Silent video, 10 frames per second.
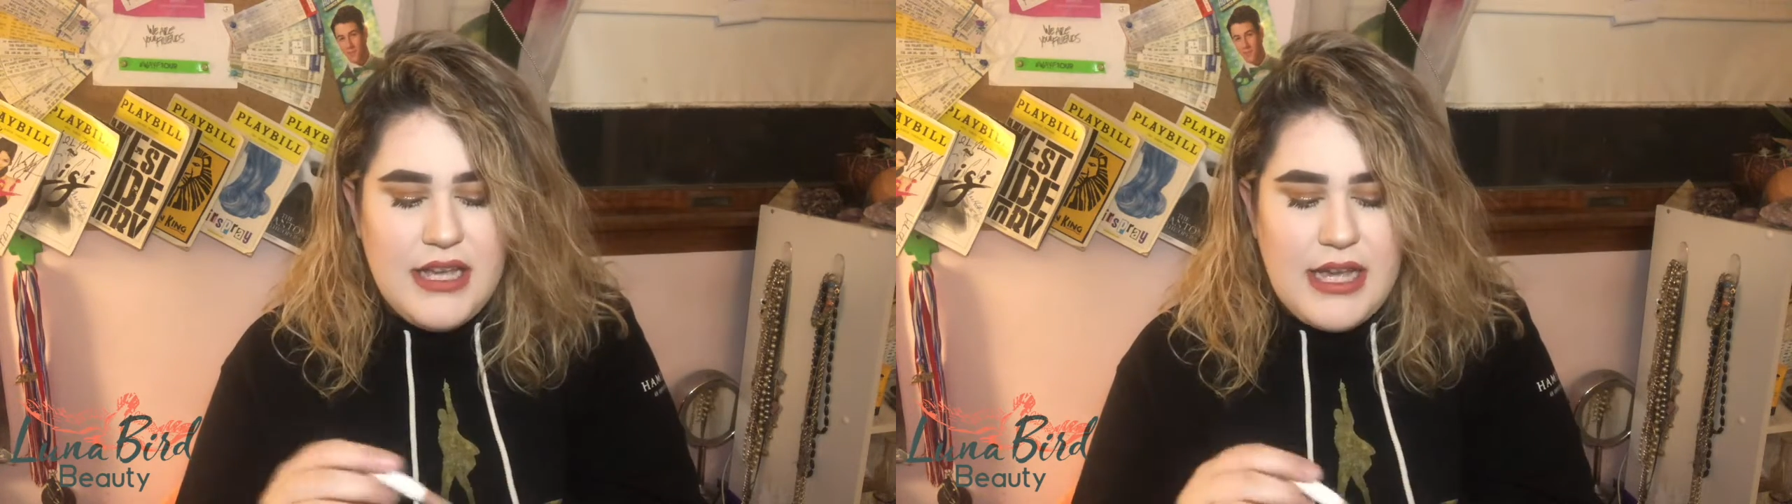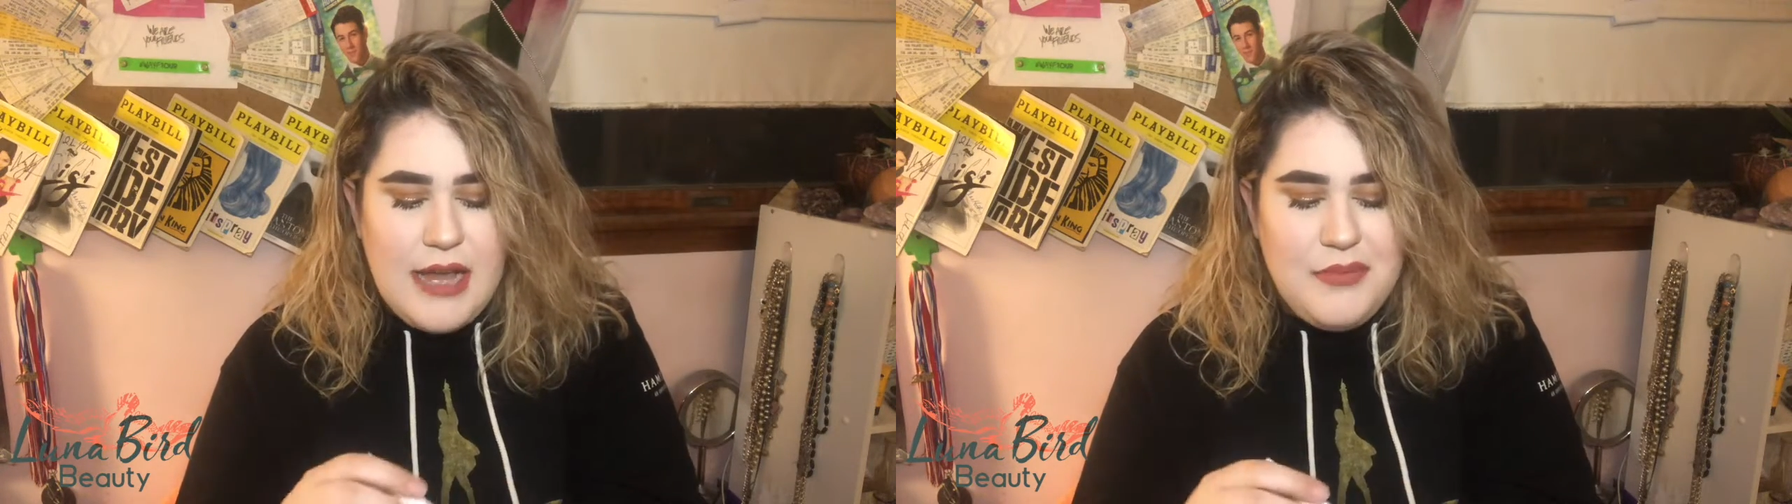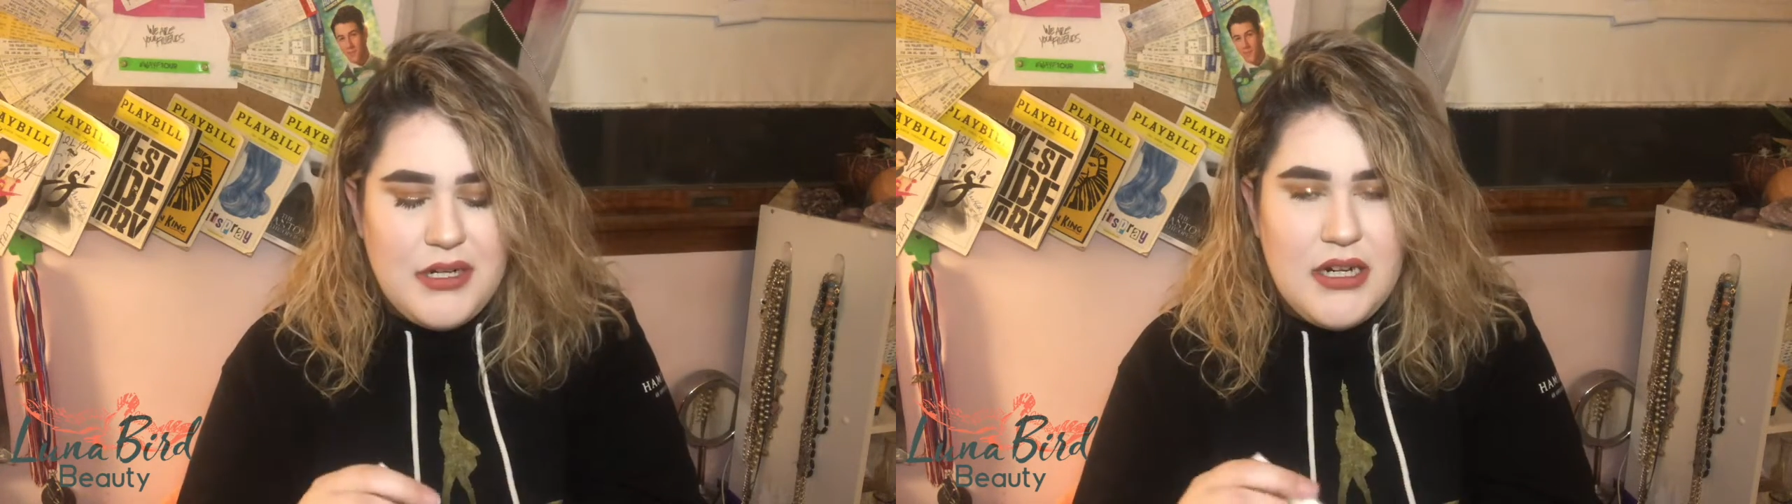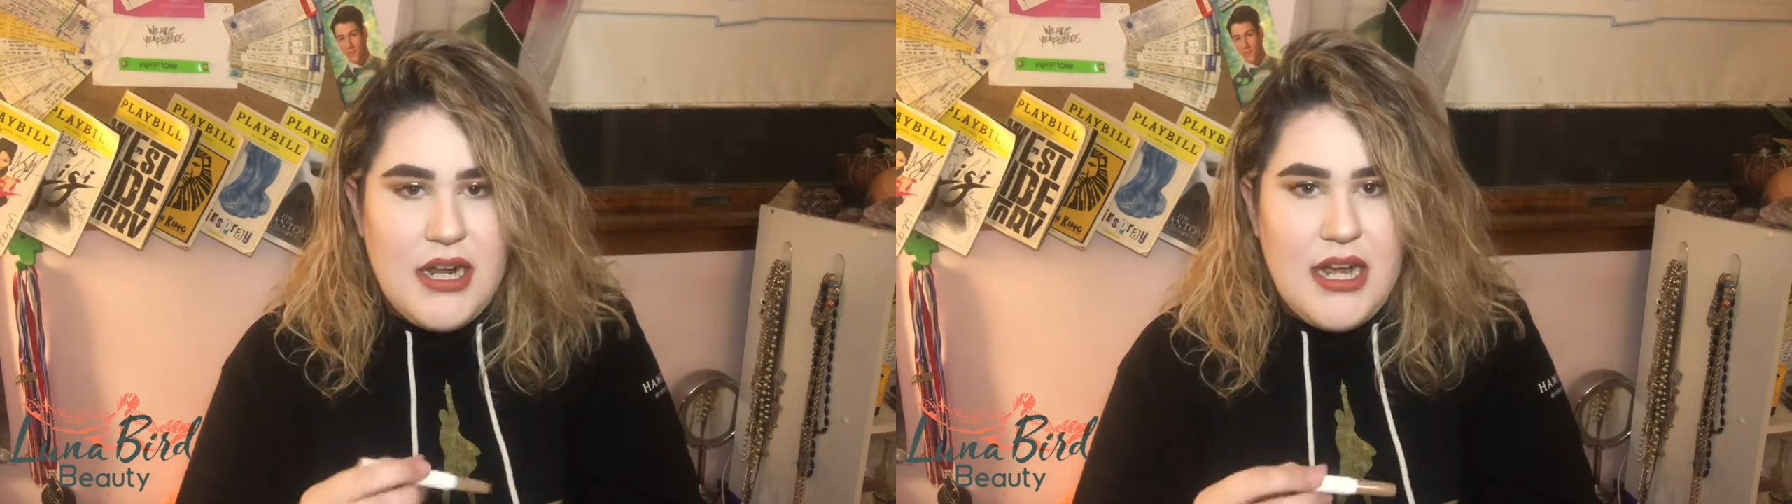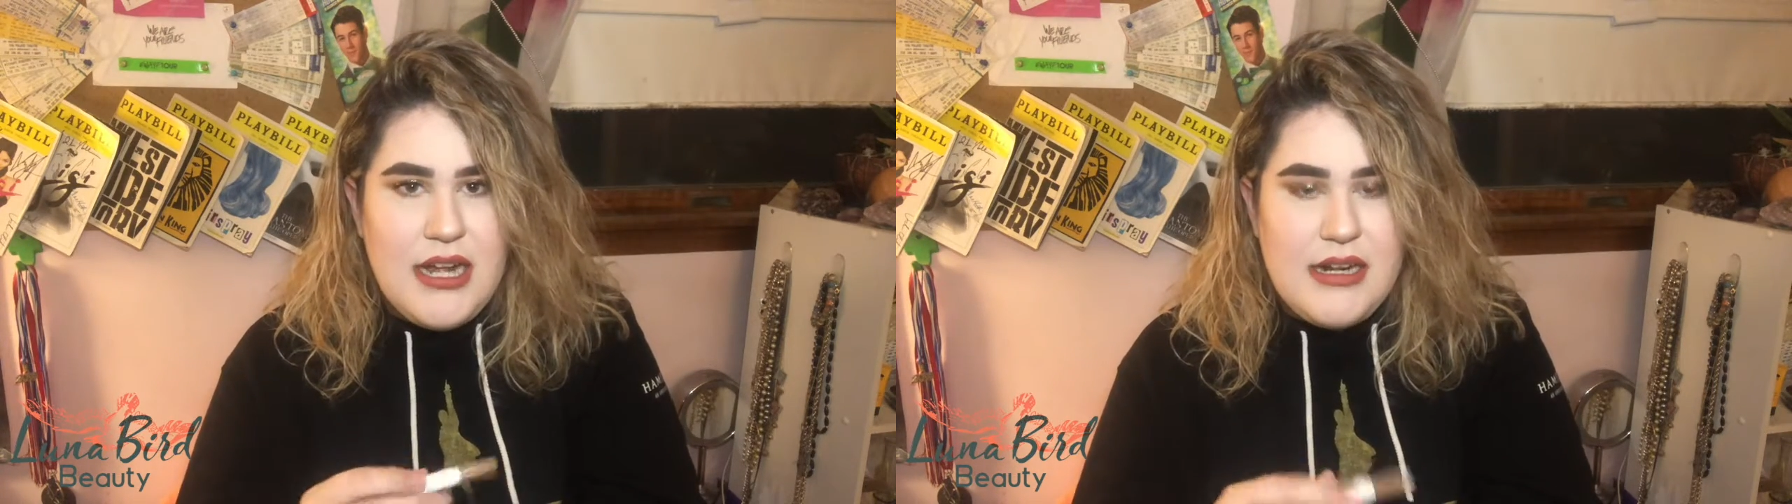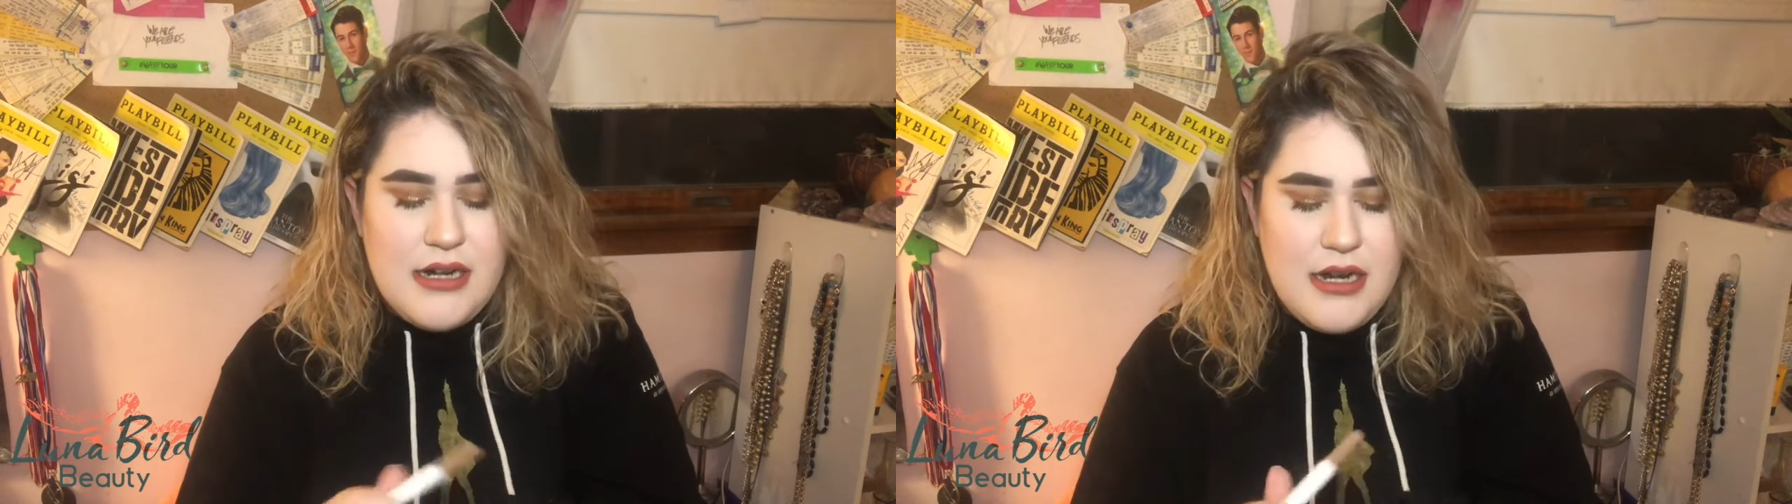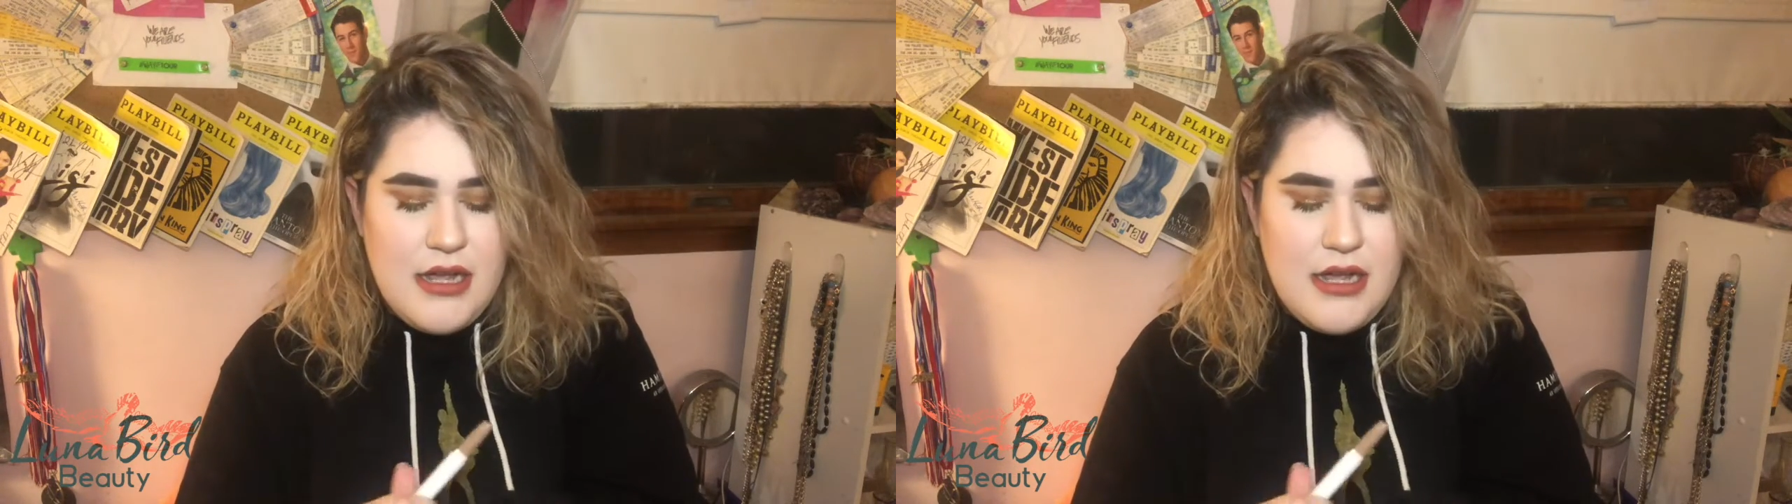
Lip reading: like I put it on,